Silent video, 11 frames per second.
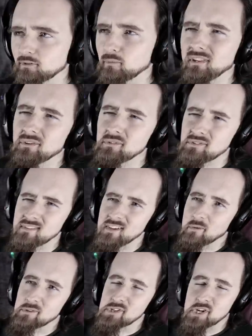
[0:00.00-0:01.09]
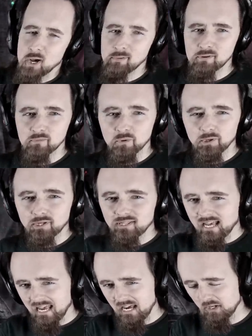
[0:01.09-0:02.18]
Well, you see, I was chopping wood and
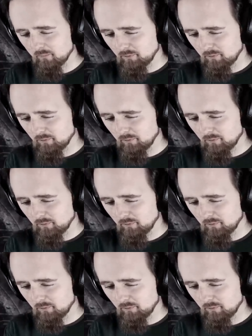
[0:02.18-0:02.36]
the handle